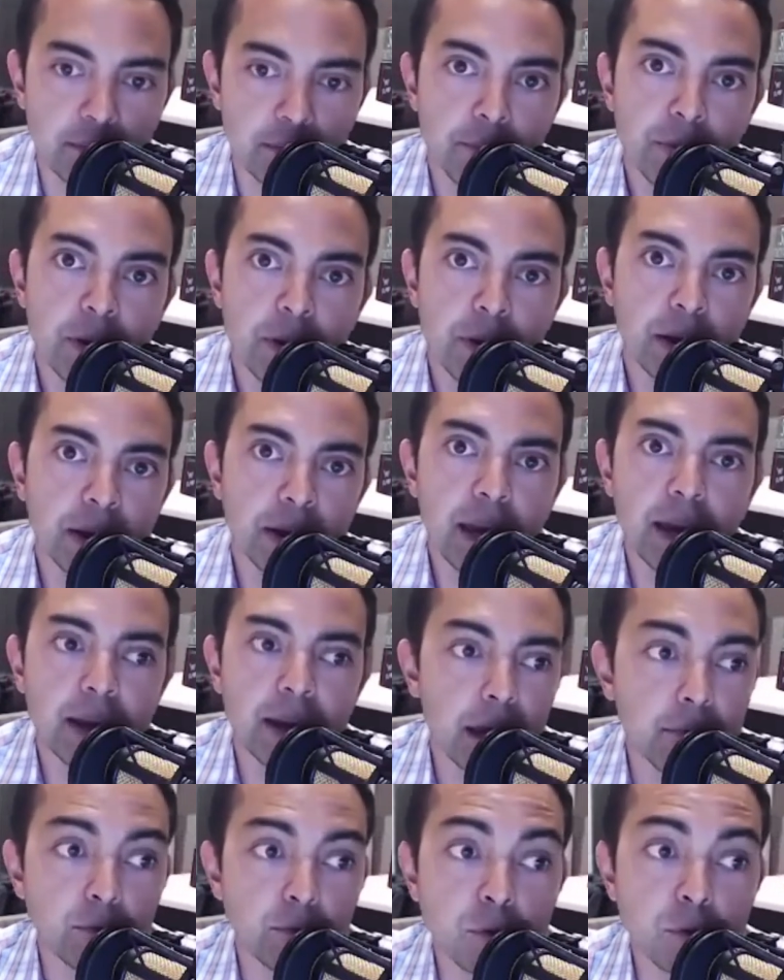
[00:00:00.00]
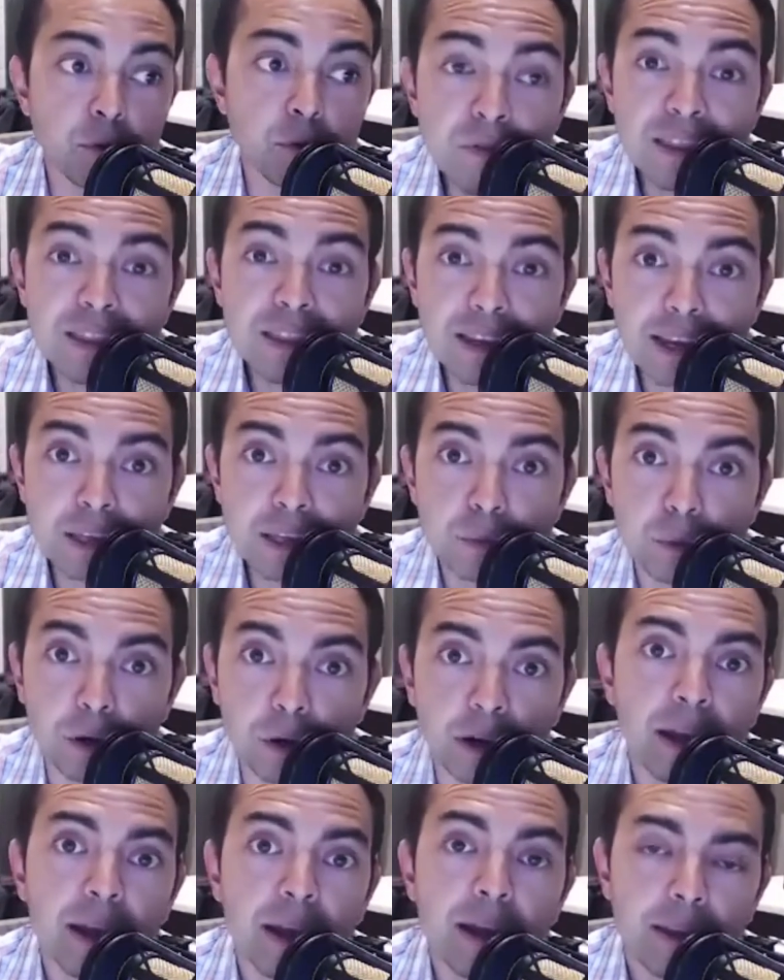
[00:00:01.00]
Again, I'm removing the guesswork.
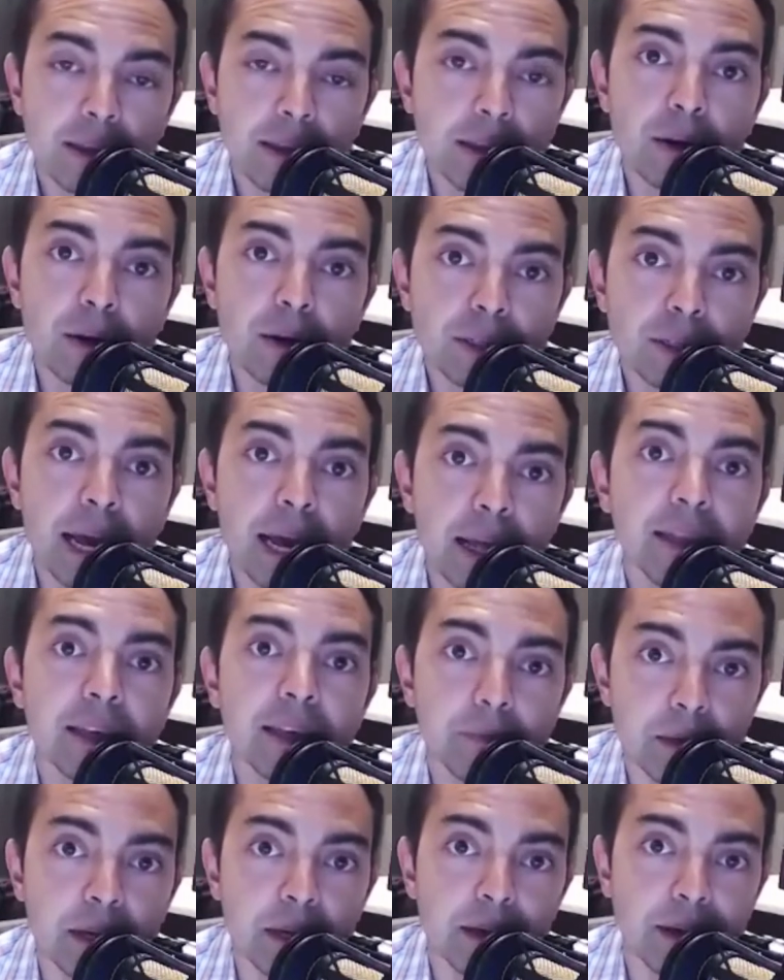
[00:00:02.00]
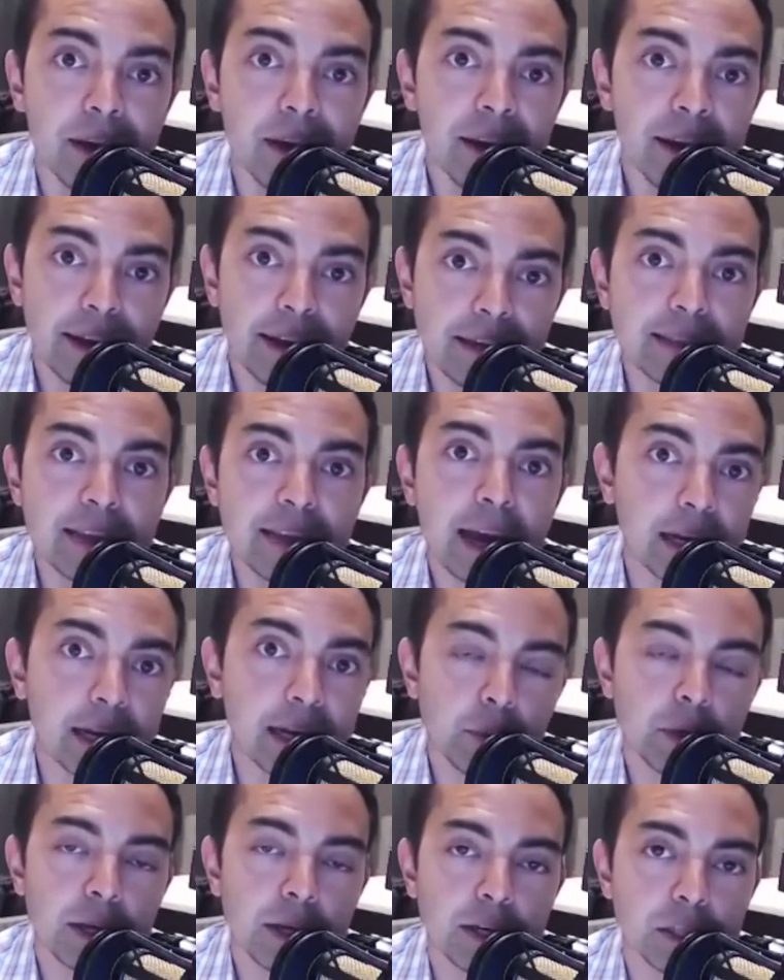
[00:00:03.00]
They're telling me exactly
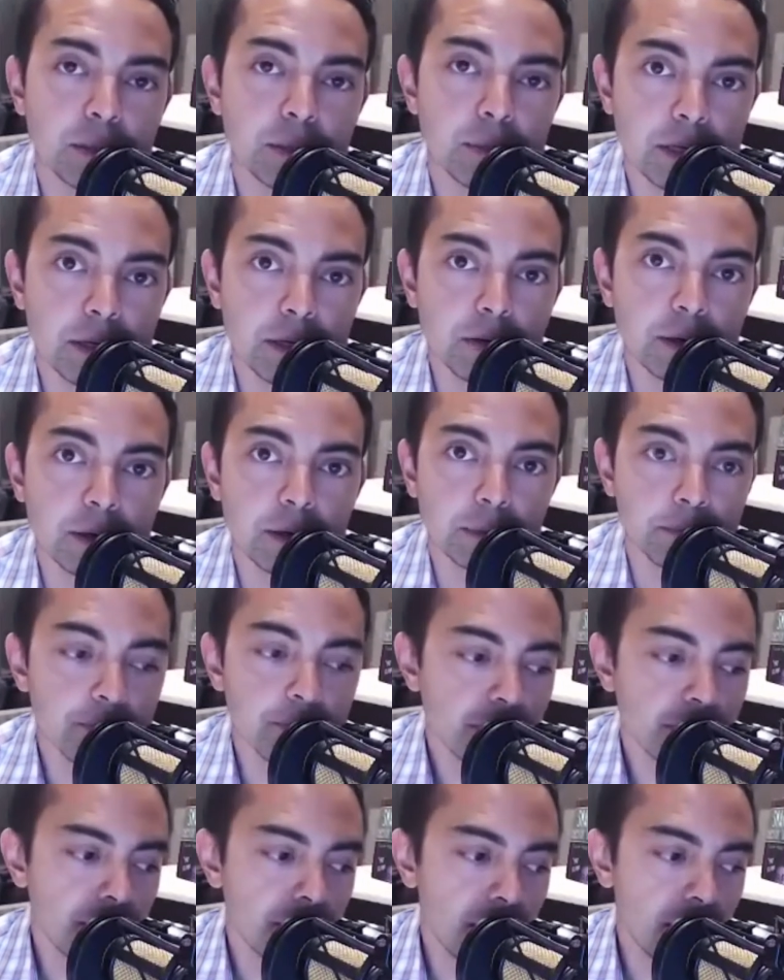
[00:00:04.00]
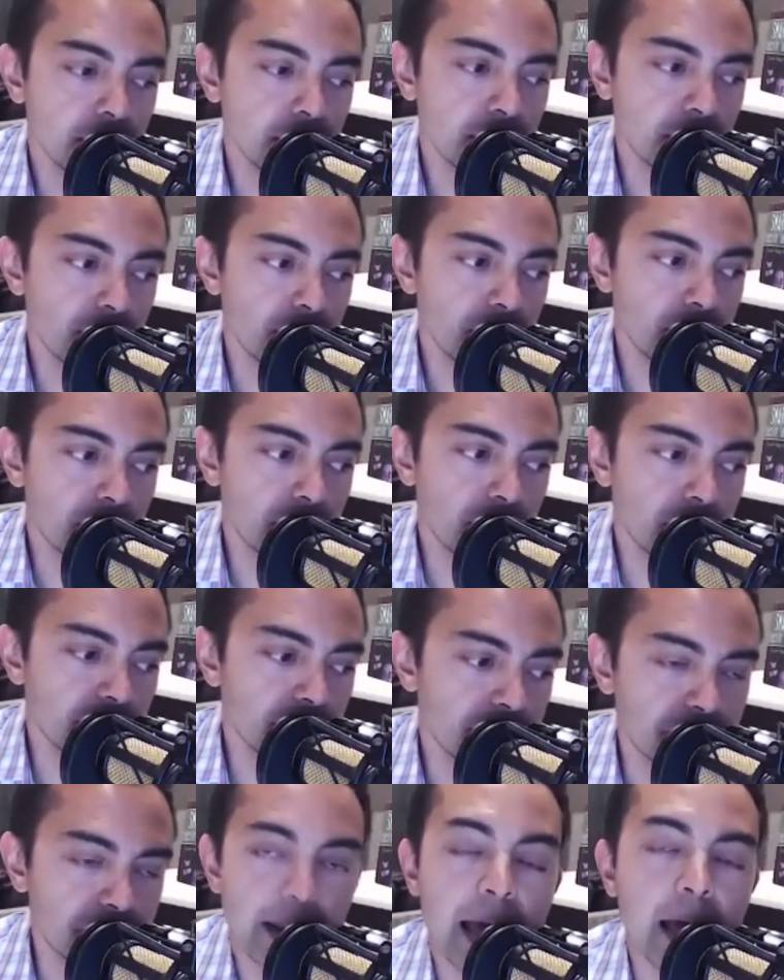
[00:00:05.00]
what I should be doing. And then the
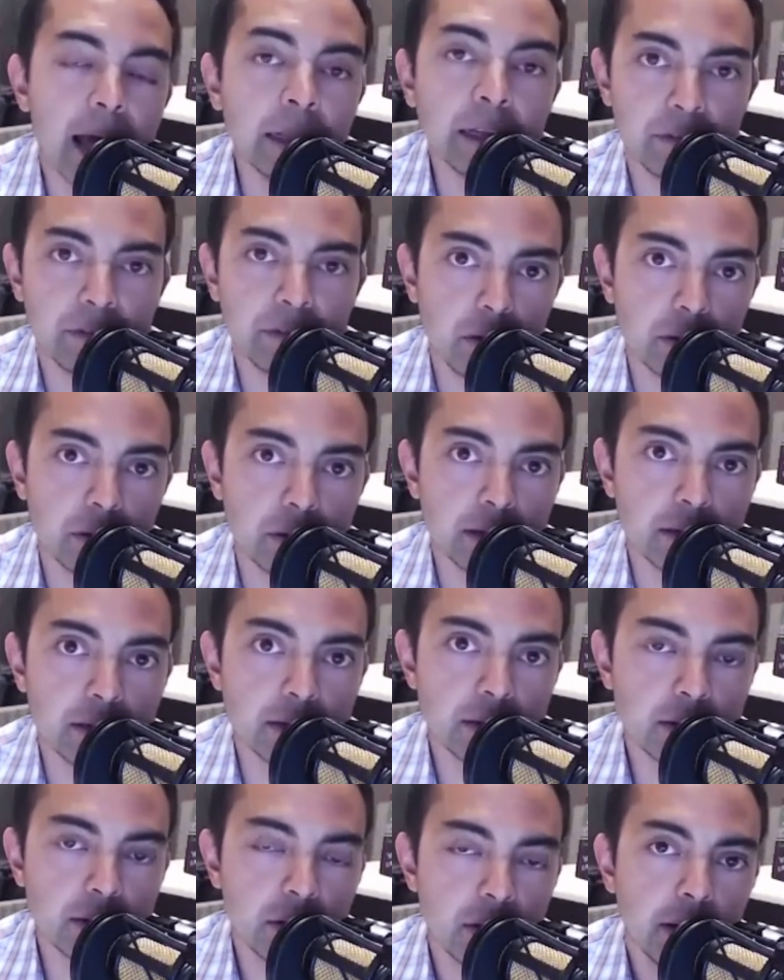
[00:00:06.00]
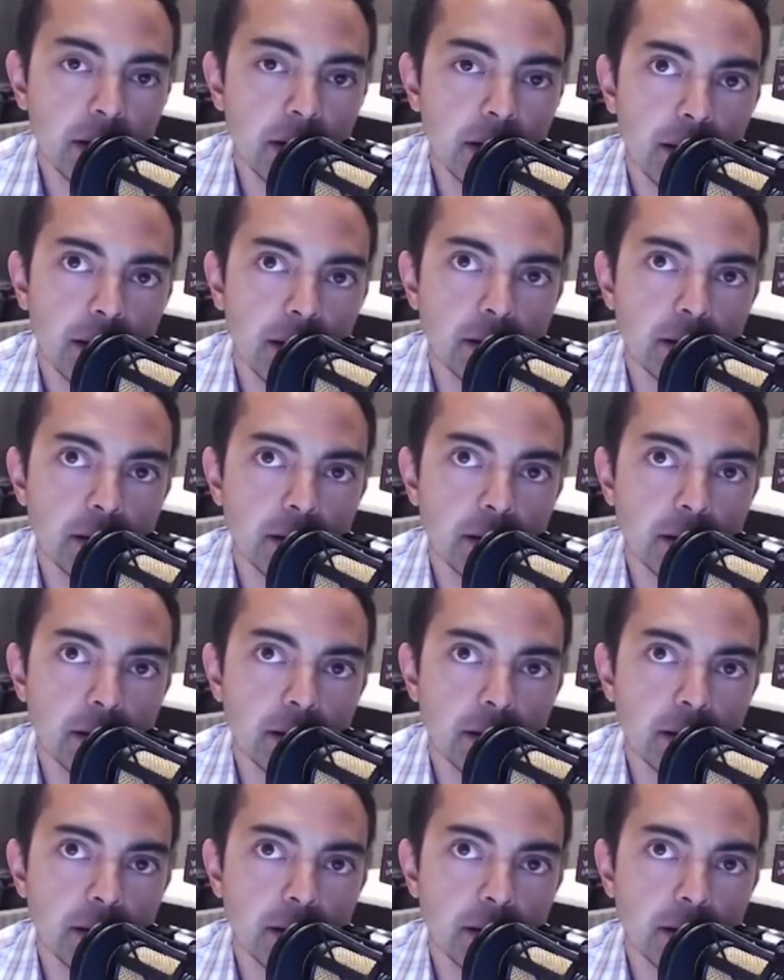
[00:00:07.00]
finale of all this is